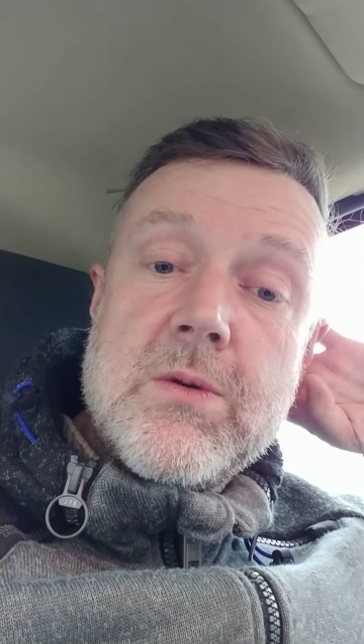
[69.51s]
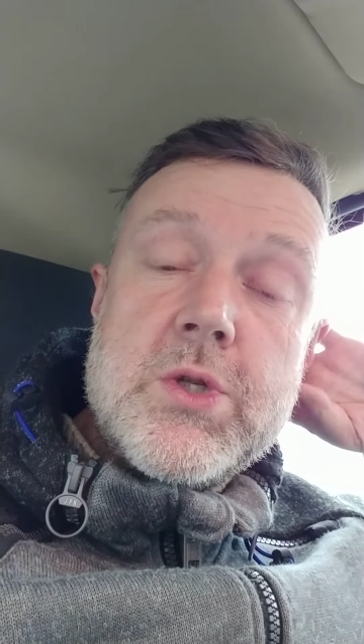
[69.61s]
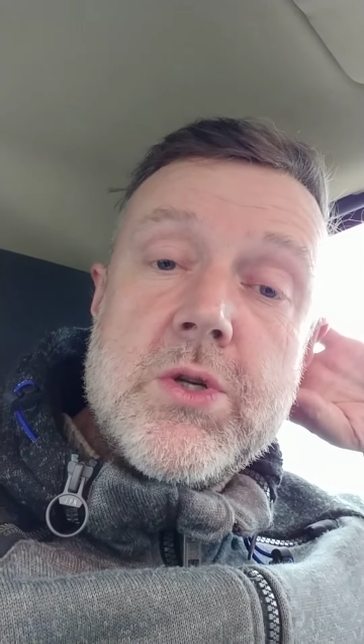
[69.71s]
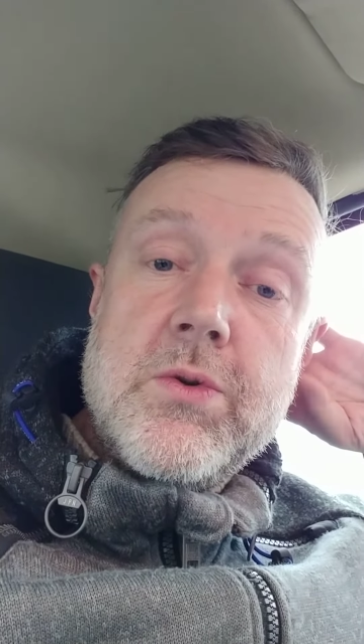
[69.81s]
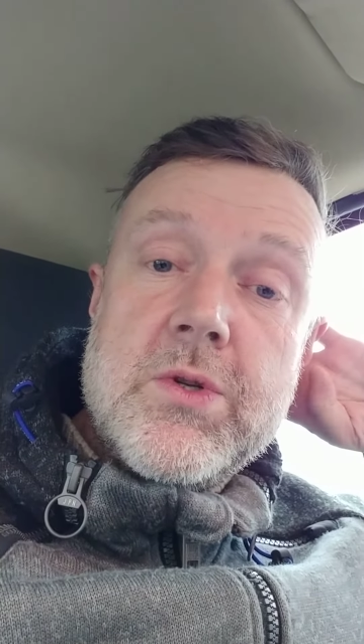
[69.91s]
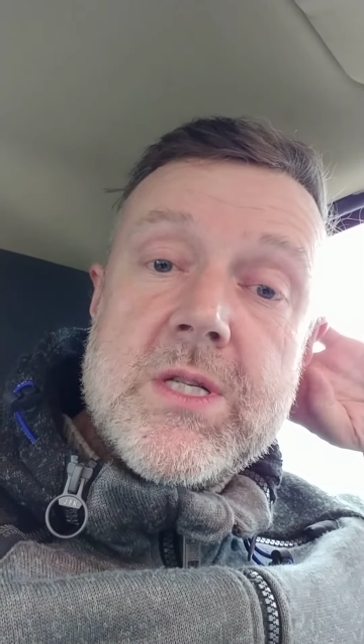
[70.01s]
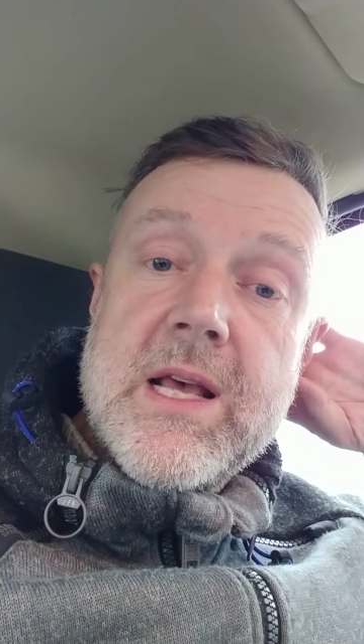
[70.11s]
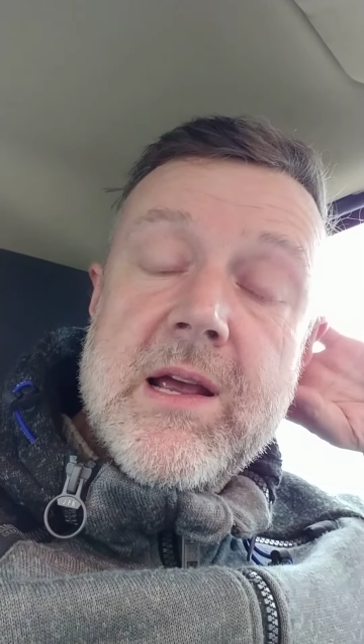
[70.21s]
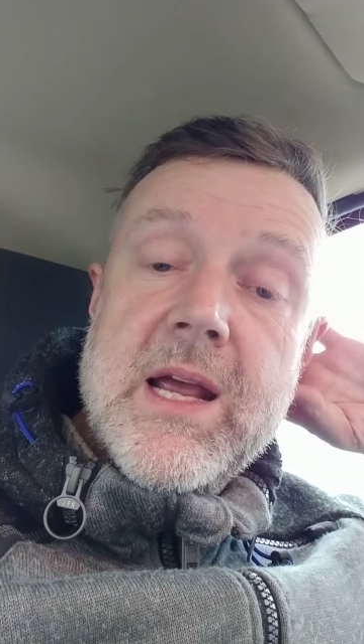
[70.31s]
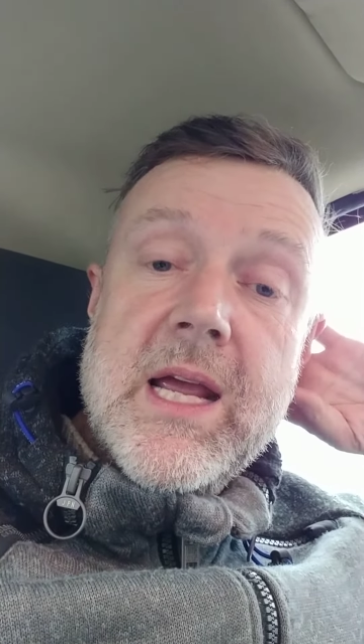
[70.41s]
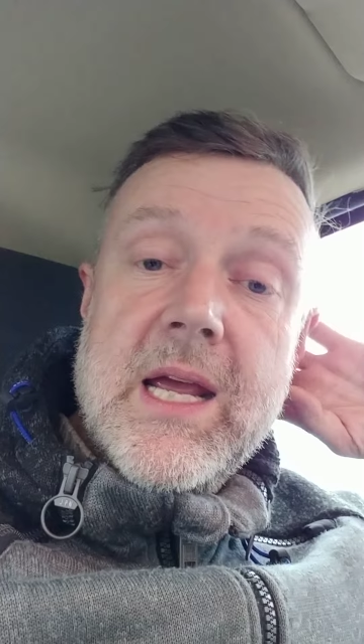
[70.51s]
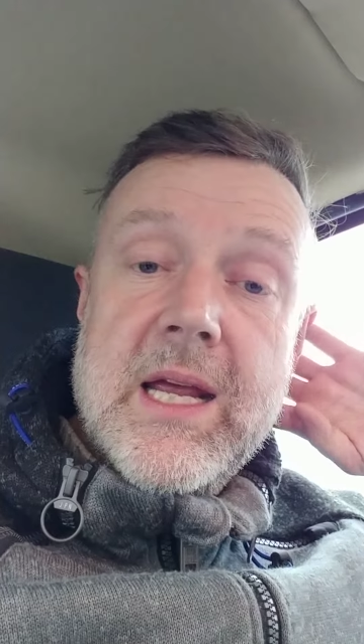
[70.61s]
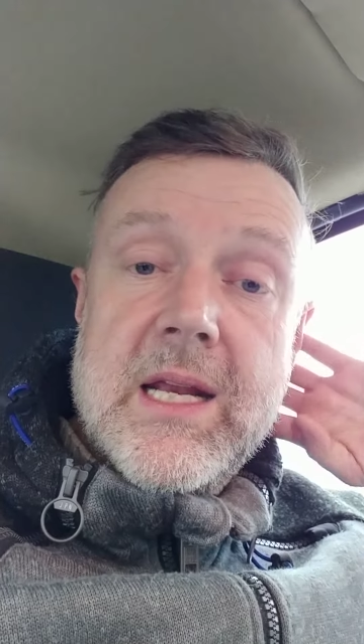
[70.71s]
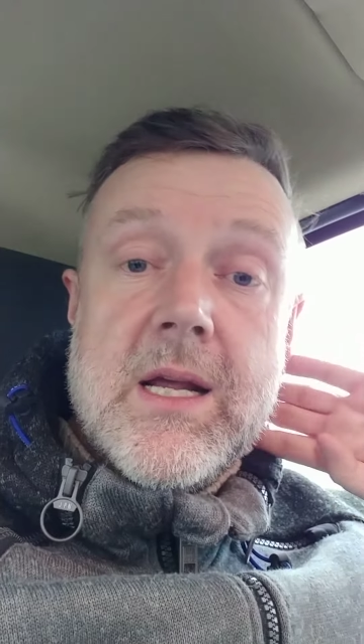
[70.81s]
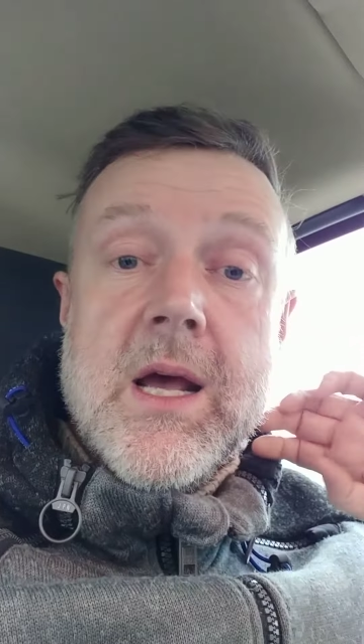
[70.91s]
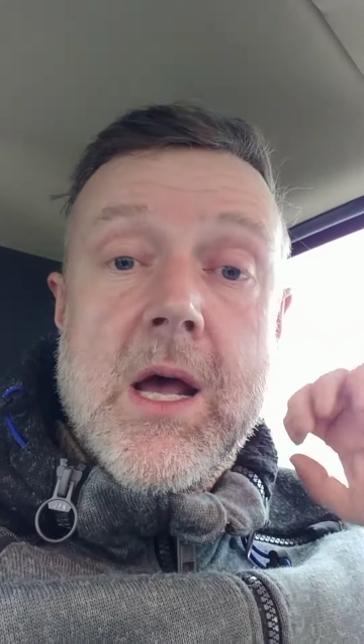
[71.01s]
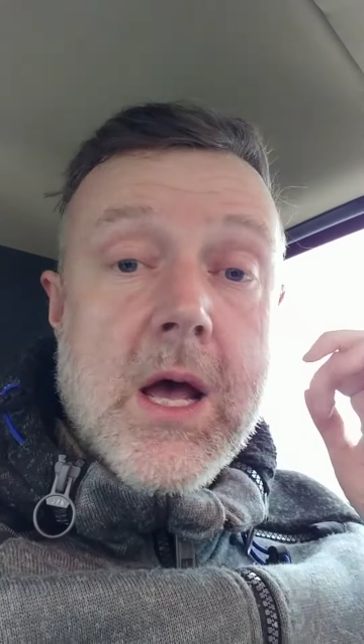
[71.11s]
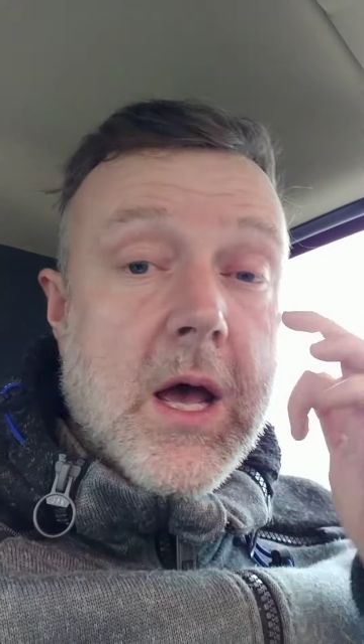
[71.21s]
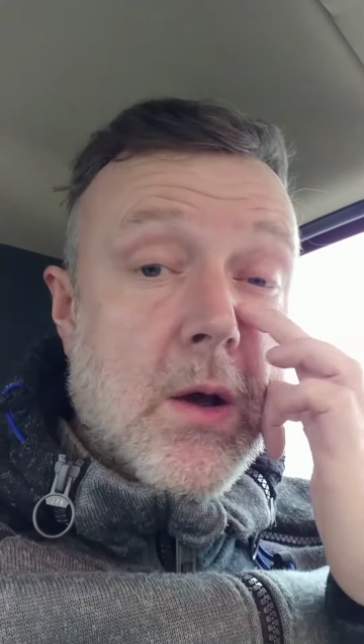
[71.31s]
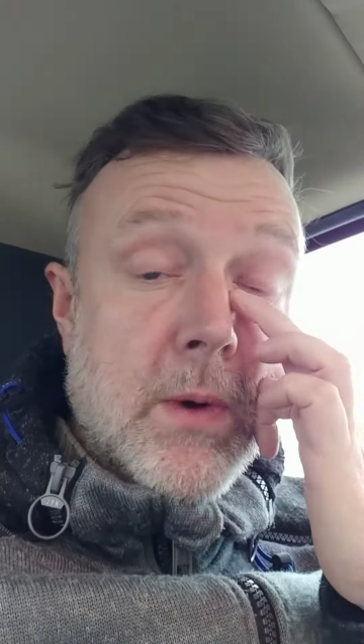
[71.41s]
As soon as they're in,
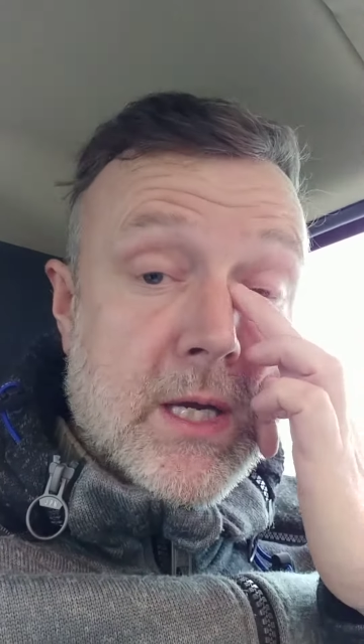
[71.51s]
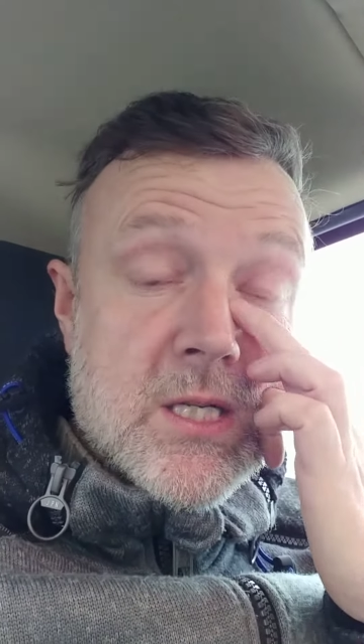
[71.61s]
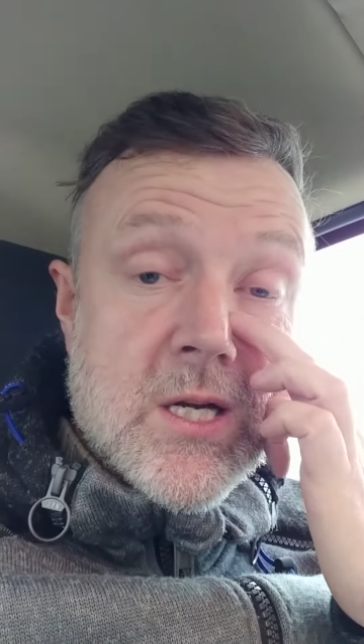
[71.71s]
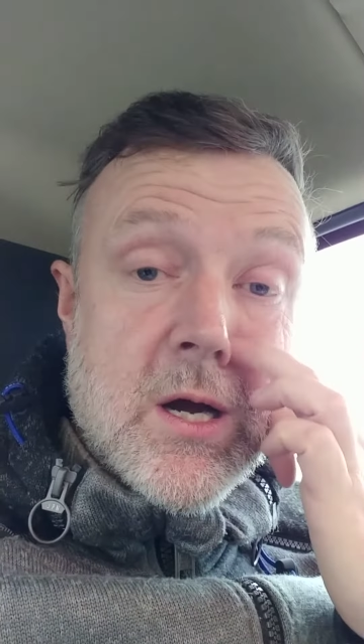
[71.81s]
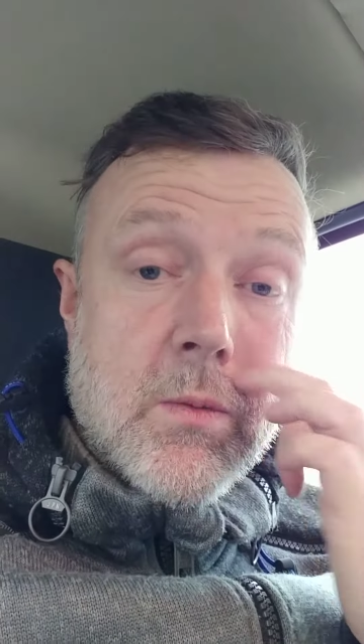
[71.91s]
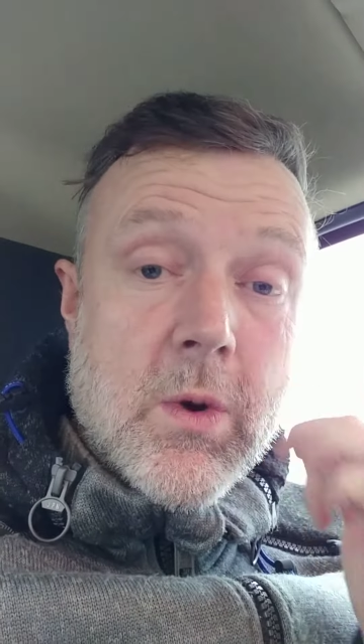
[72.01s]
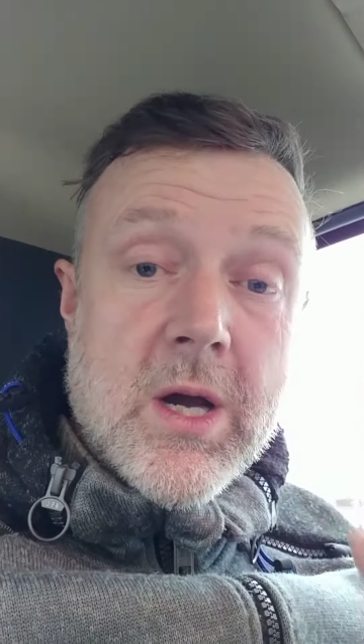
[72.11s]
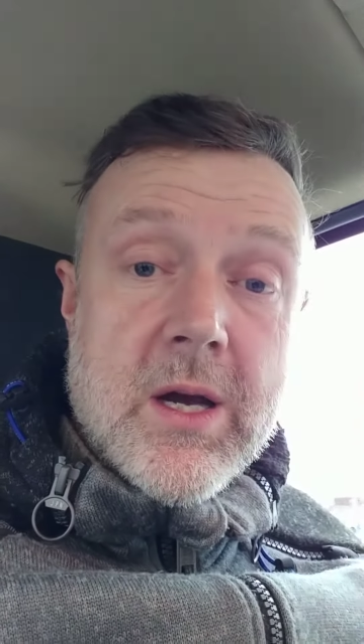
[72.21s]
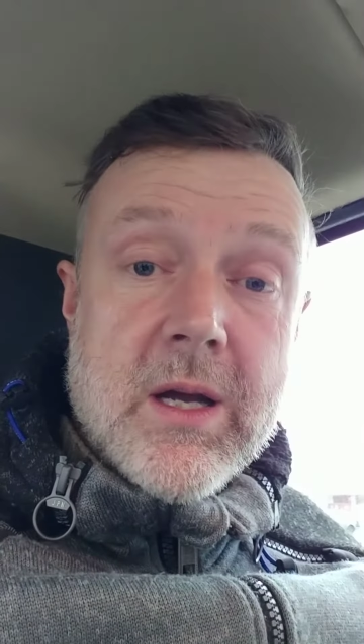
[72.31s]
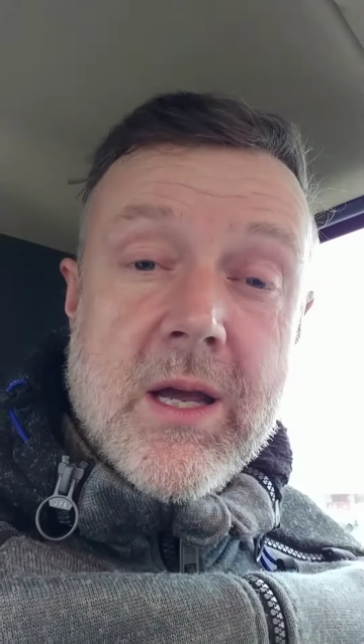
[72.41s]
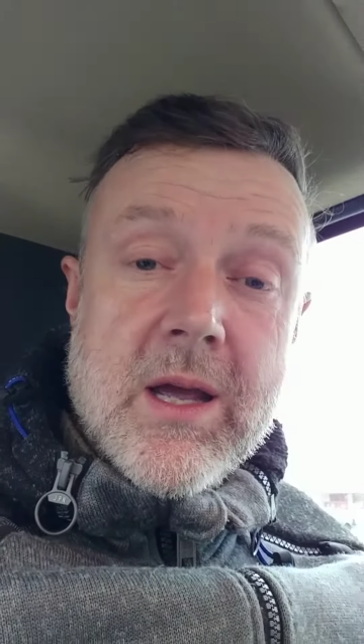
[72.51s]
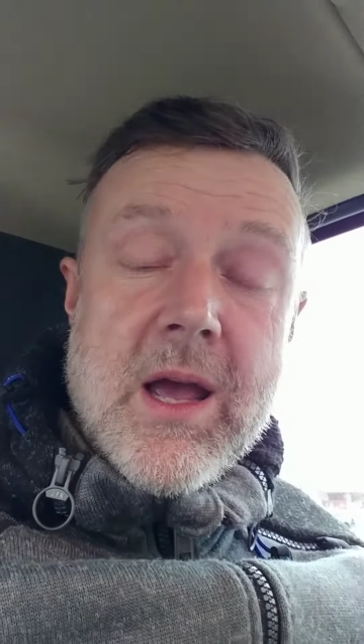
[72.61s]
we can start work.